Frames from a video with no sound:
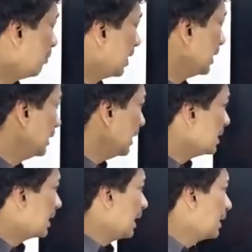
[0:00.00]
But in
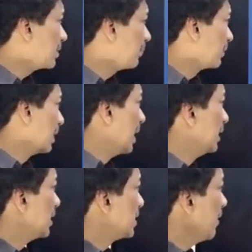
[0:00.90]
this case,
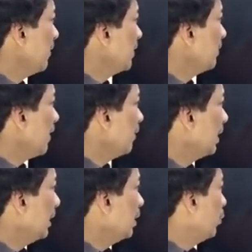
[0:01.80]
the
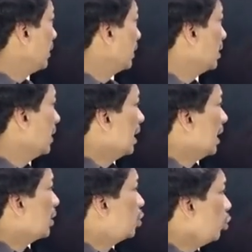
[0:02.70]
75-year-old lady with a
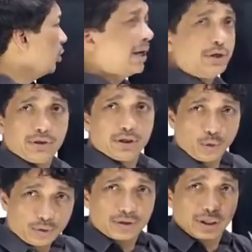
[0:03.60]
2-year history,
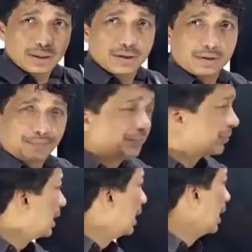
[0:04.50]
so it's
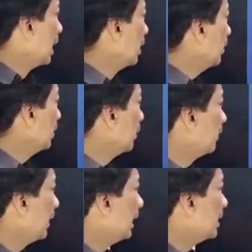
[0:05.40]

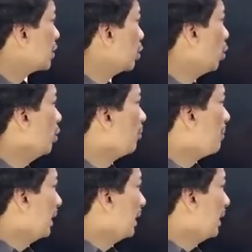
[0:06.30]
a fairly slow,